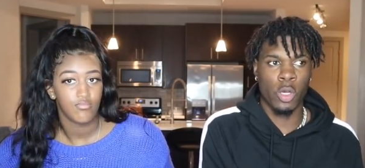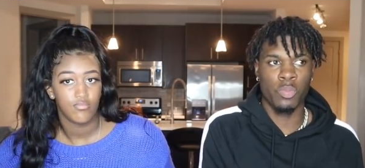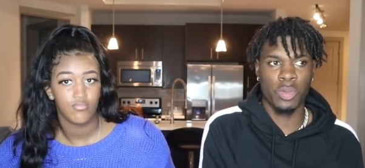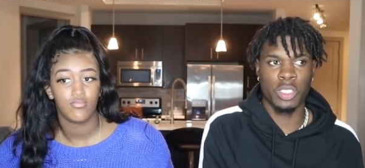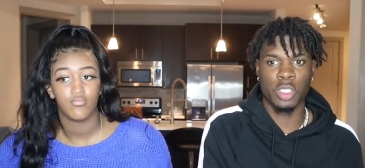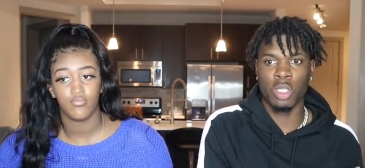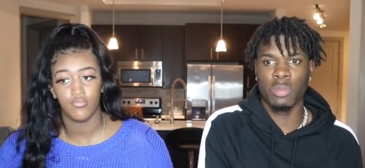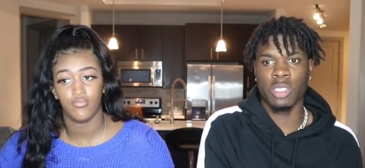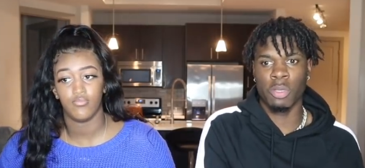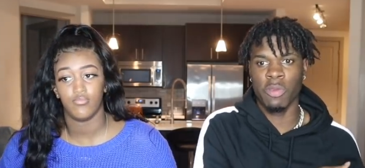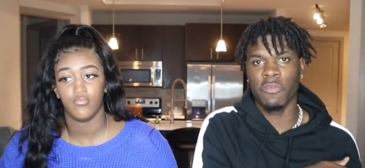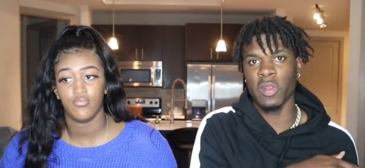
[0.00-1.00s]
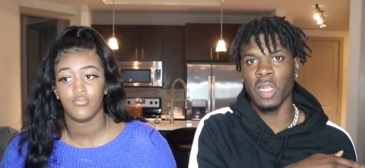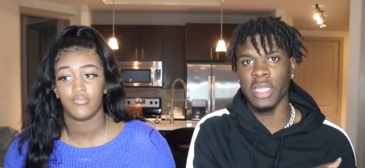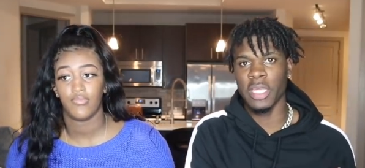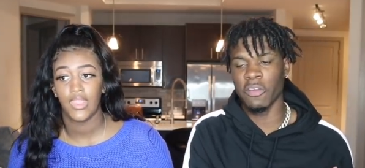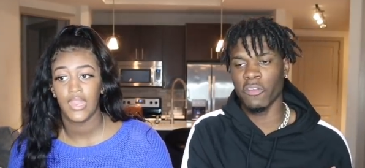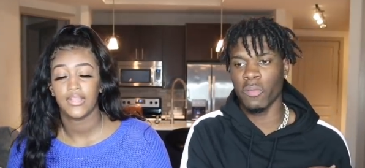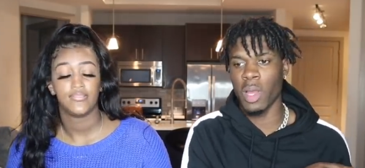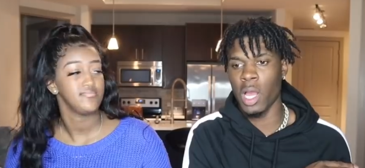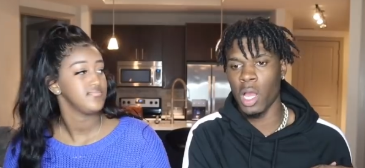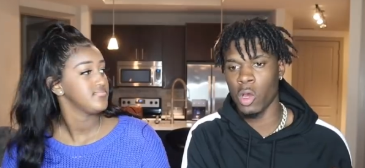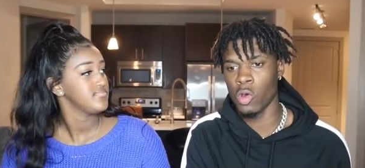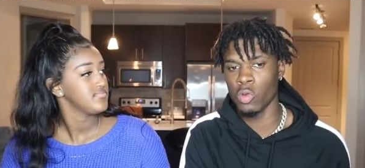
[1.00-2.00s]
Speaker 1: help us, you know what I'm saying? We finna leave from
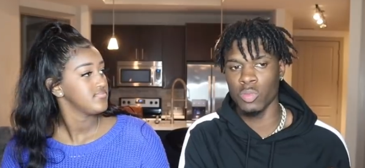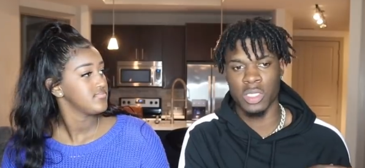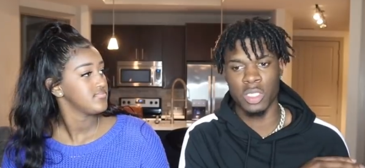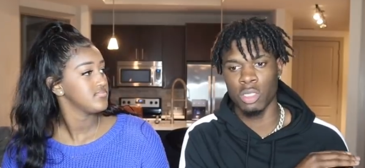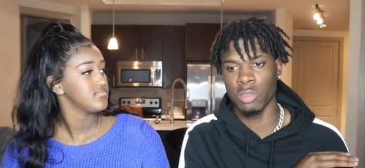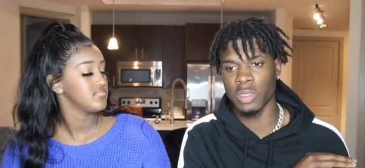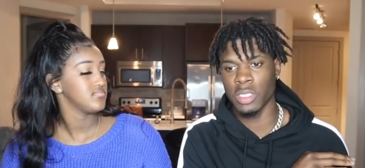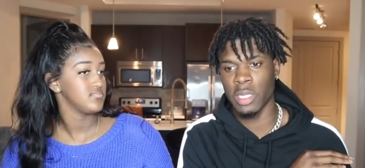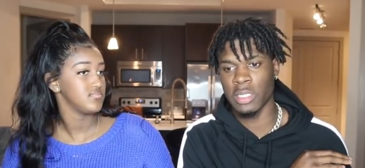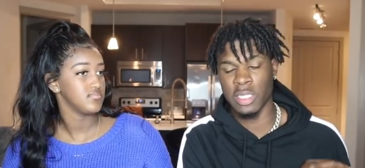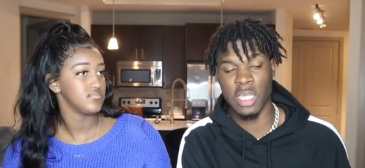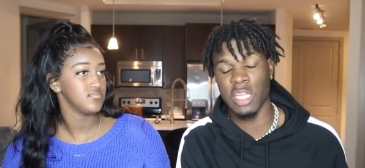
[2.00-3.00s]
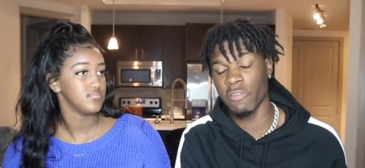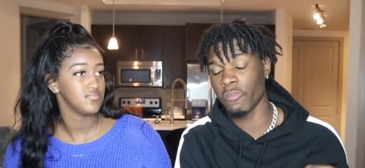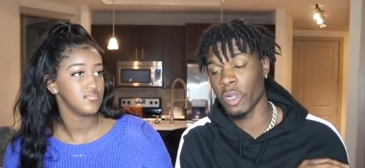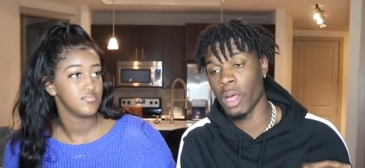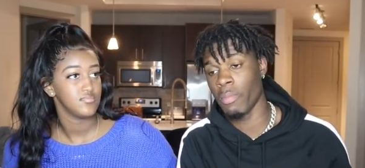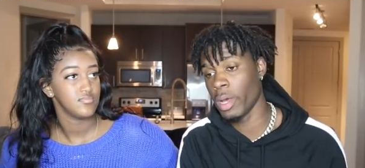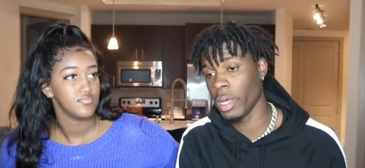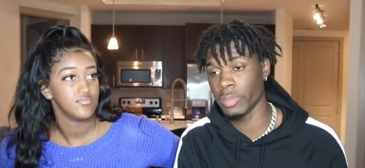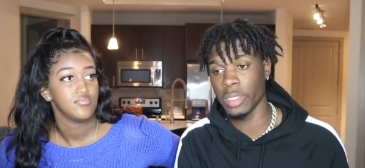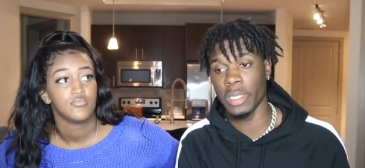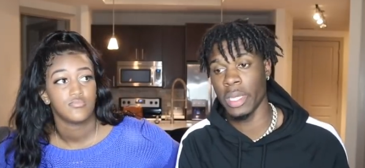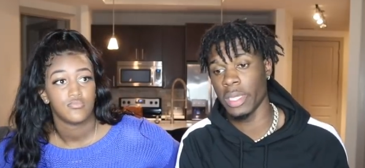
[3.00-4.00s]
our homes, you know what I'm saying? Still living with our
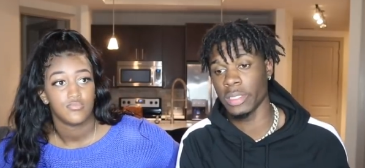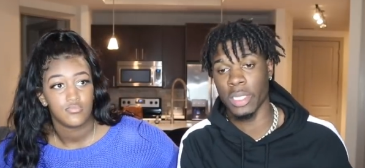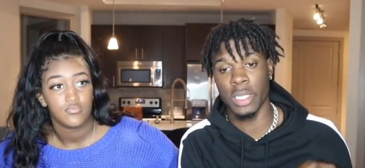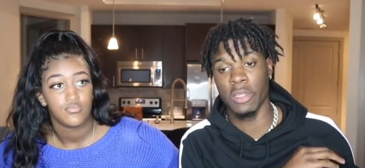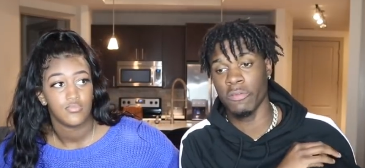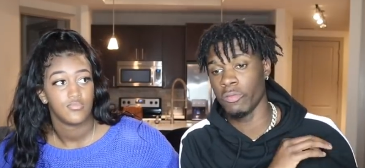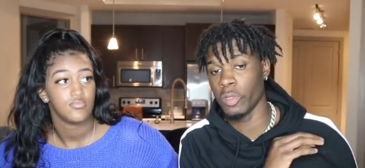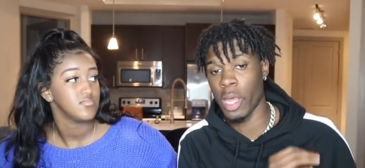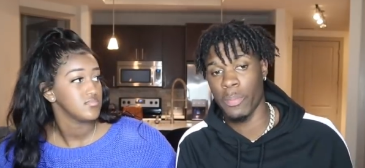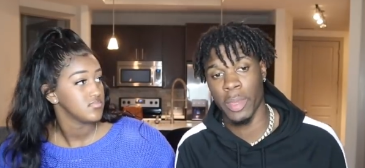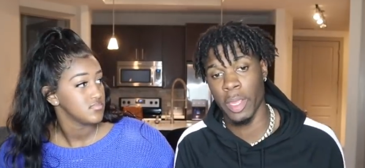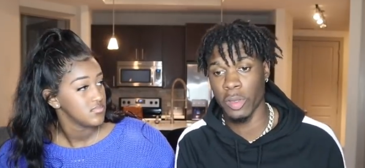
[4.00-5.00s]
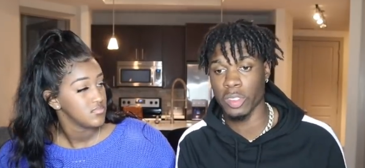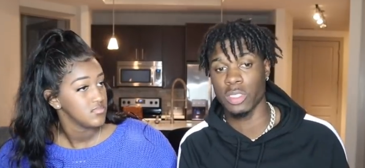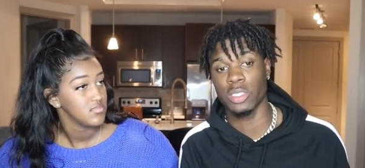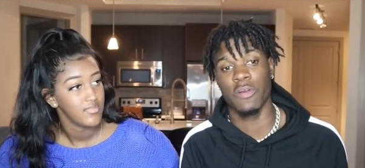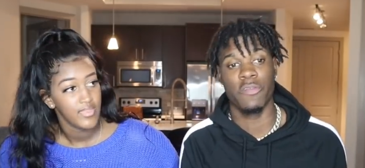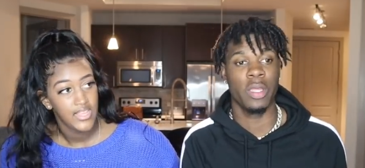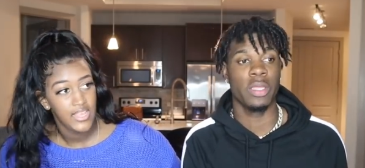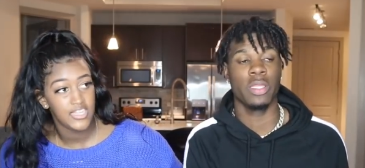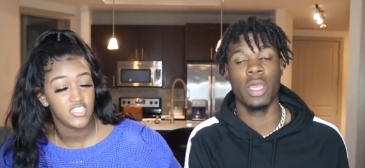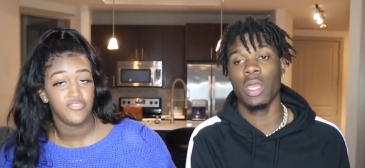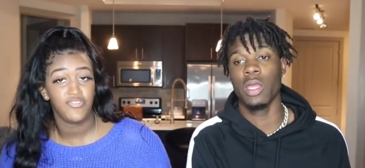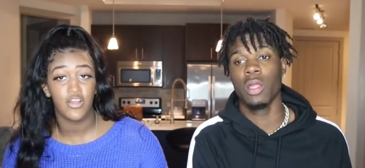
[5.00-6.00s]
mom and dad, still living with our parents and stuff
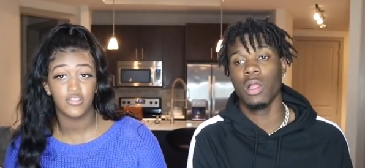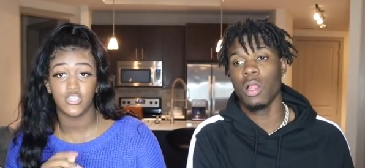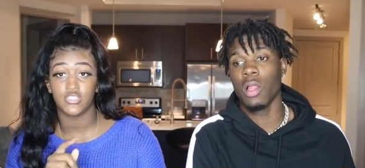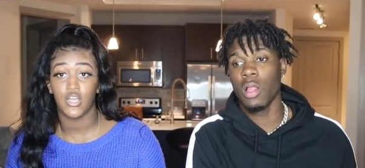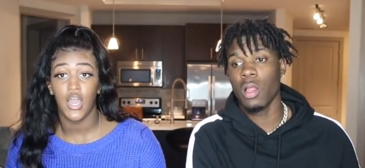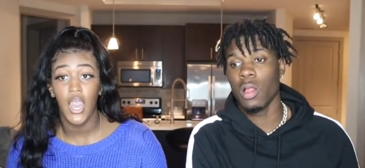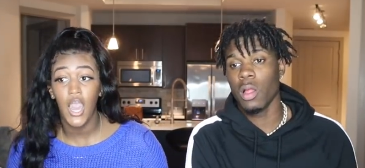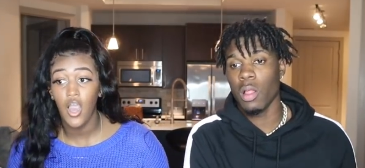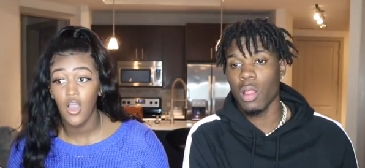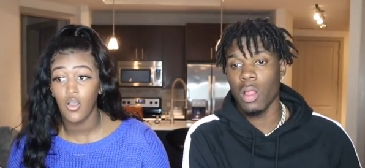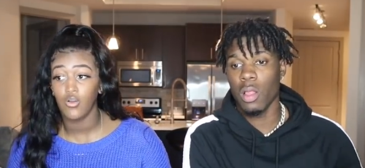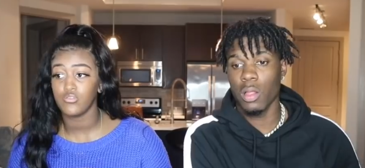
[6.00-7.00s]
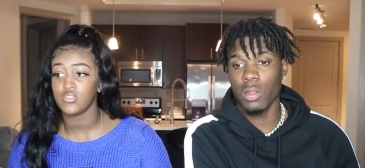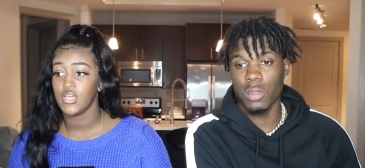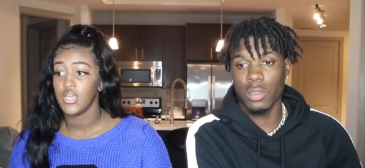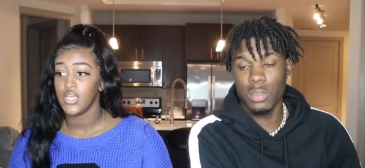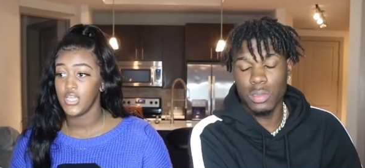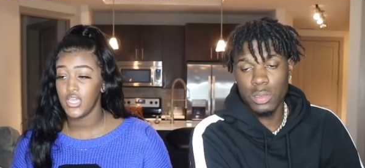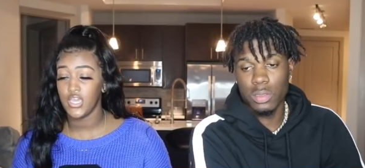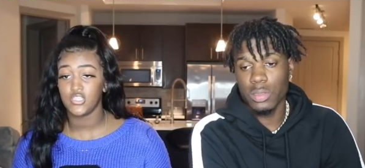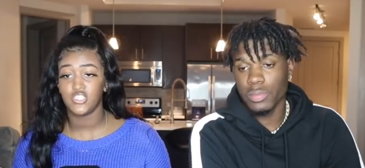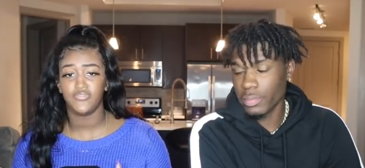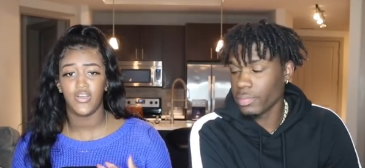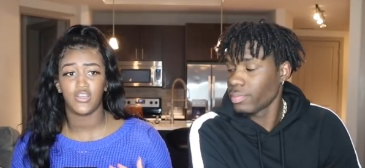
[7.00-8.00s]
like, like that. Like, she
Speaker 2: found us a house.
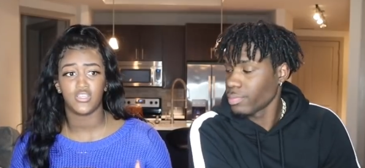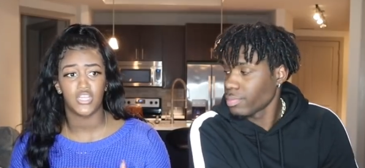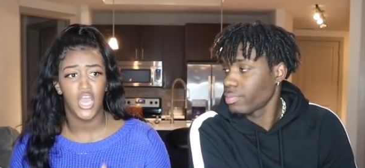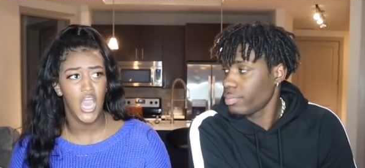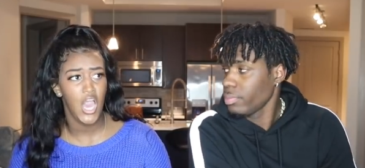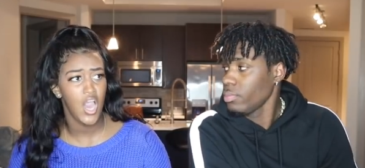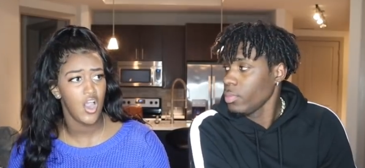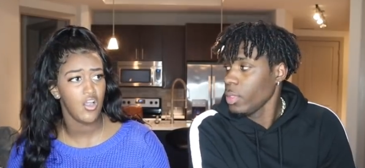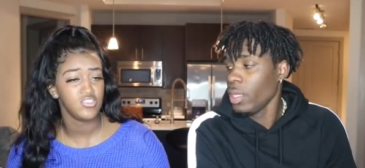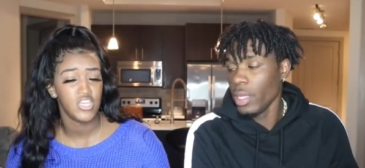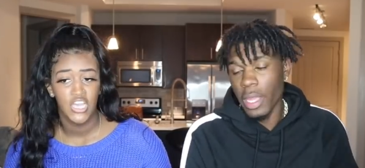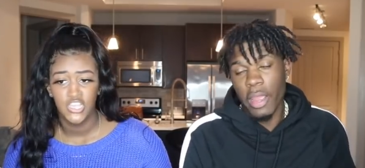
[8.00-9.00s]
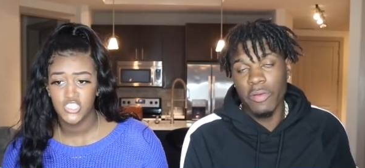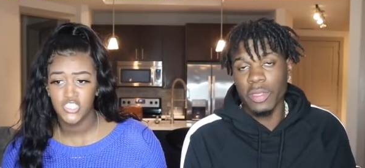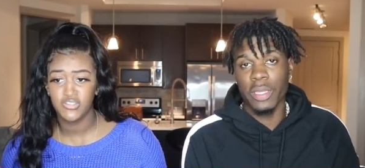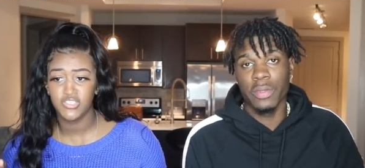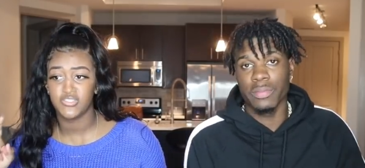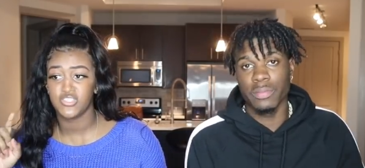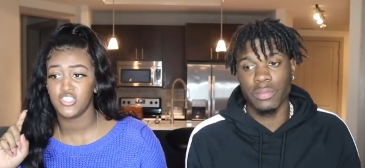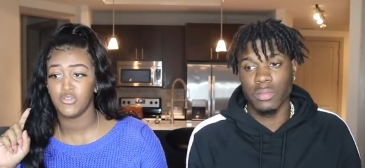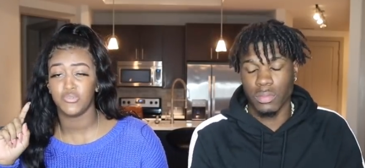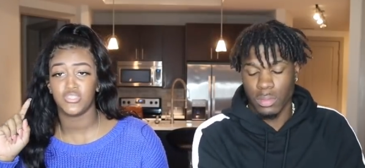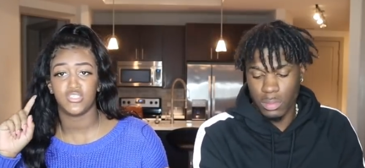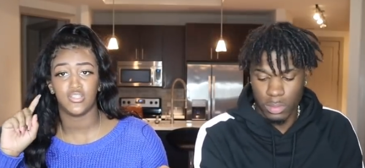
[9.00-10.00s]
Yeah, she found us a house. She was
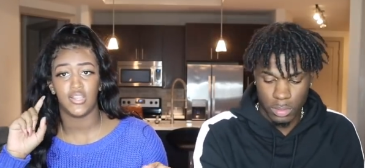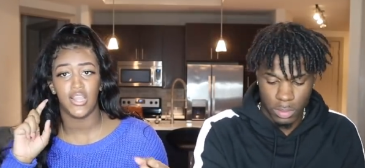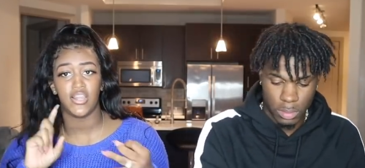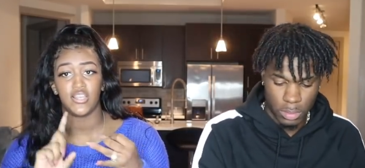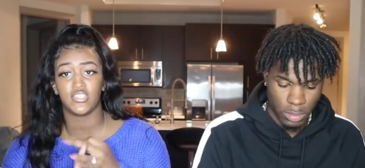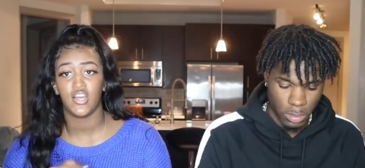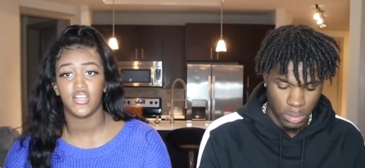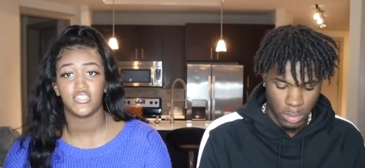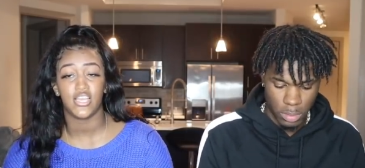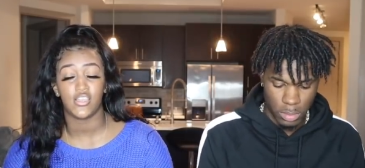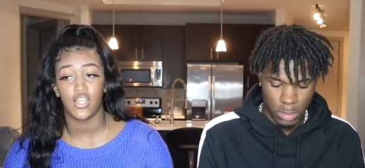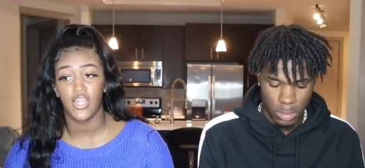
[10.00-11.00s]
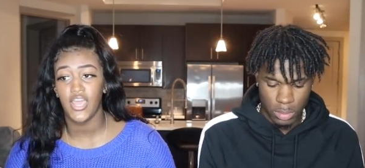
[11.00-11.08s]
she was letting us contact the